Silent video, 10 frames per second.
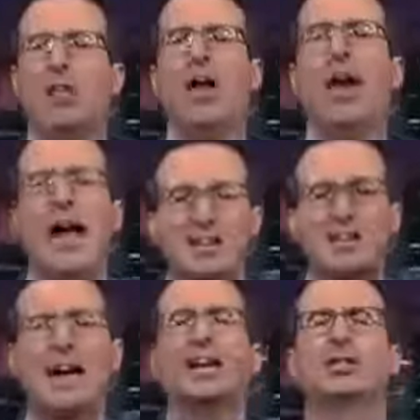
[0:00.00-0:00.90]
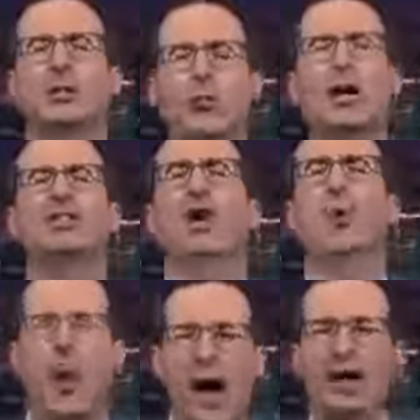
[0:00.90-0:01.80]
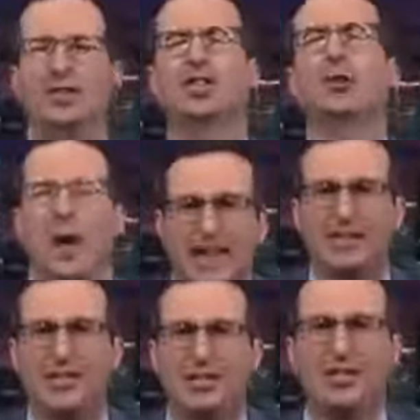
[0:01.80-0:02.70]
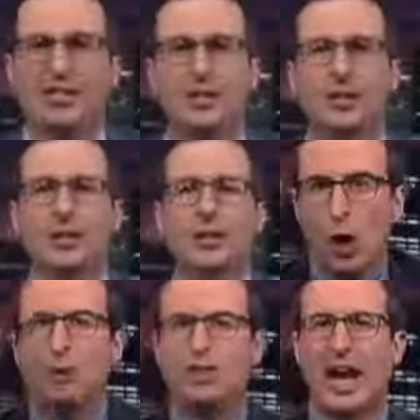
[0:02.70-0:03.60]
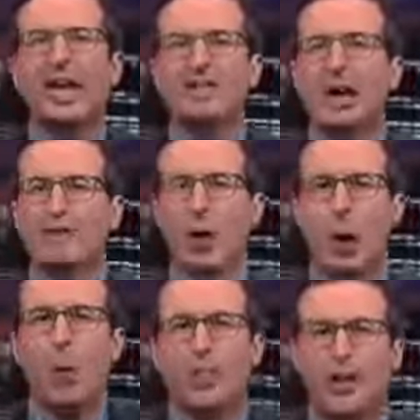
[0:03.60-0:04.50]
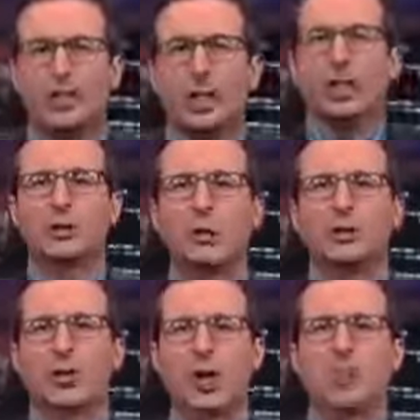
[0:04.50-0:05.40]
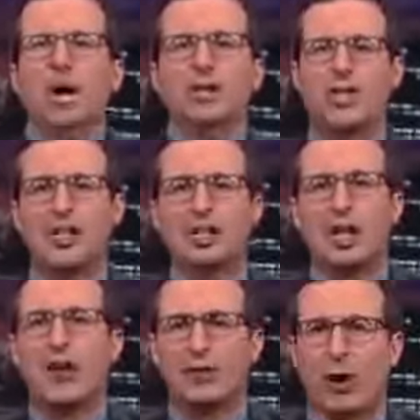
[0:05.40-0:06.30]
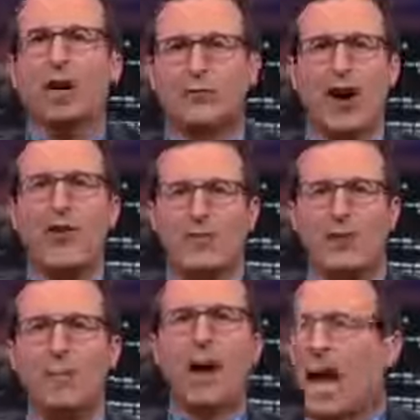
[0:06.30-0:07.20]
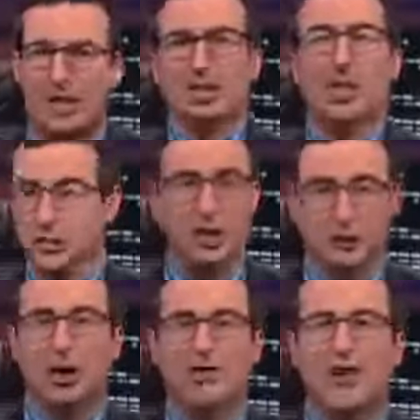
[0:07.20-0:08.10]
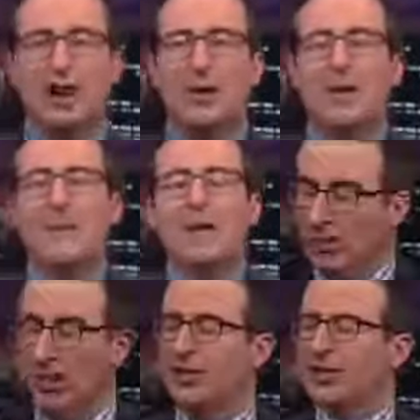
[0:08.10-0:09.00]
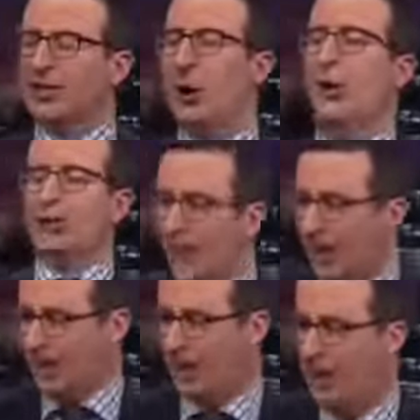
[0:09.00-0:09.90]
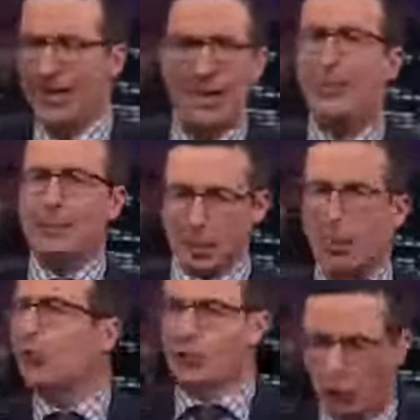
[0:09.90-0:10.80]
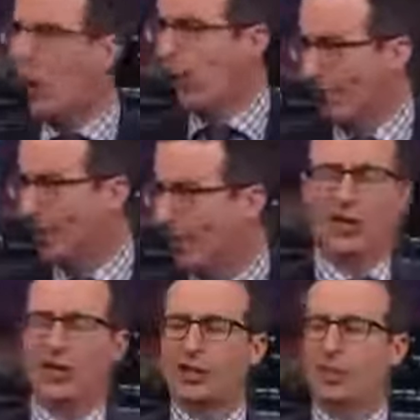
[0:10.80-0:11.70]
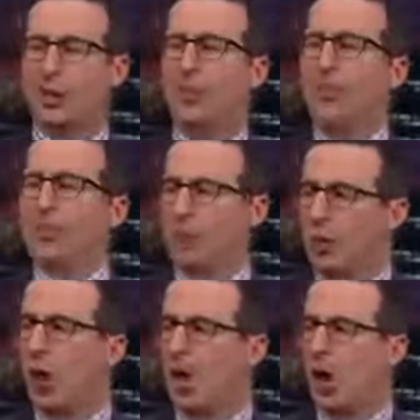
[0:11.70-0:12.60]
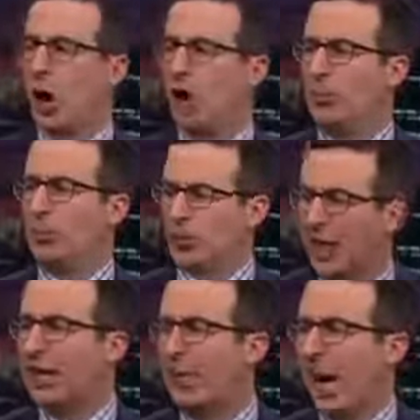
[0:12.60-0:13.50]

The hashtag is to raise awareness, you idiots. Who dares have the hubris to assume they deserve great wealth for mere excellence in trivia? This is not funny. It happens all the time. This shrimp is bloody horrible. Take it